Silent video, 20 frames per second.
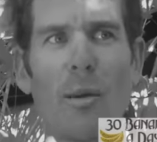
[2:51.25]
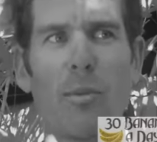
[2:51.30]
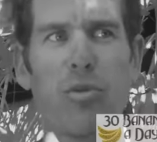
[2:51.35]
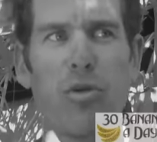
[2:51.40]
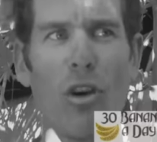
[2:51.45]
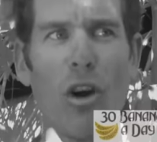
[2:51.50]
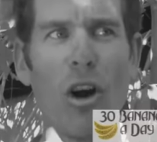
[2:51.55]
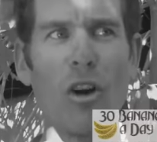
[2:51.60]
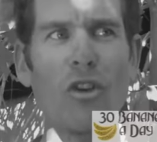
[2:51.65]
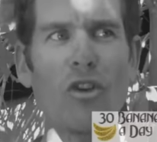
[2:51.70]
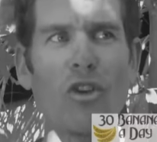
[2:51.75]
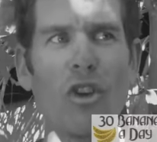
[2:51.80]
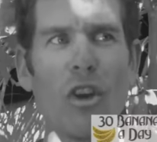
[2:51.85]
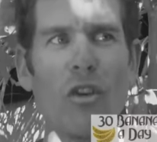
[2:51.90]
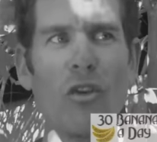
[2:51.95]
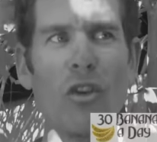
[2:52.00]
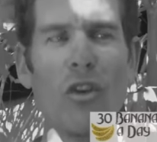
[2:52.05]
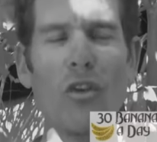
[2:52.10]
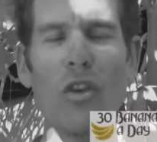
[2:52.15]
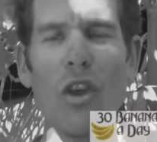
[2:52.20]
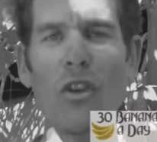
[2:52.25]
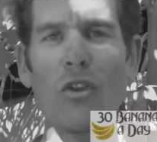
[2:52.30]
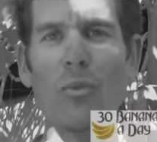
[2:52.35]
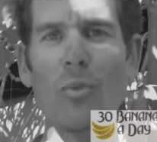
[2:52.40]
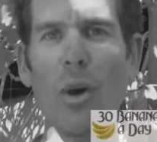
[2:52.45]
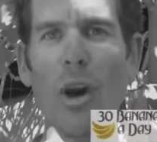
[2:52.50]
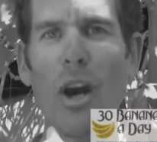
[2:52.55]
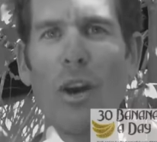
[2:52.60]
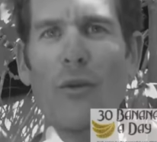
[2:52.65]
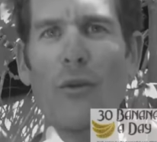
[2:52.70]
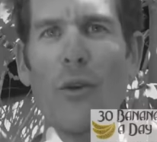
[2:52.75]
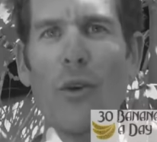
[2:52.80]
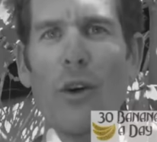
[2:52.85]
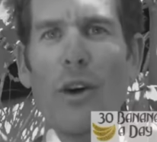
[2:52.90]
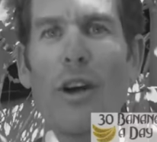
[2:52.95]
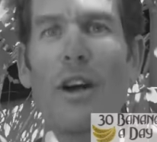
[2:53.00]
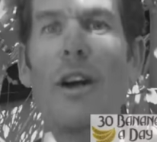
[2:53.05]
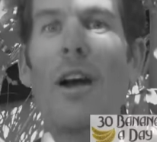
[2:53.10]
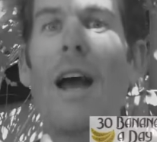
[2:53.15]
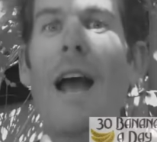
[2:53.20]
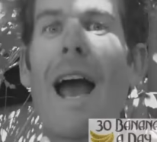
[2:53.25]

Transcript: Price said that that's bad for you.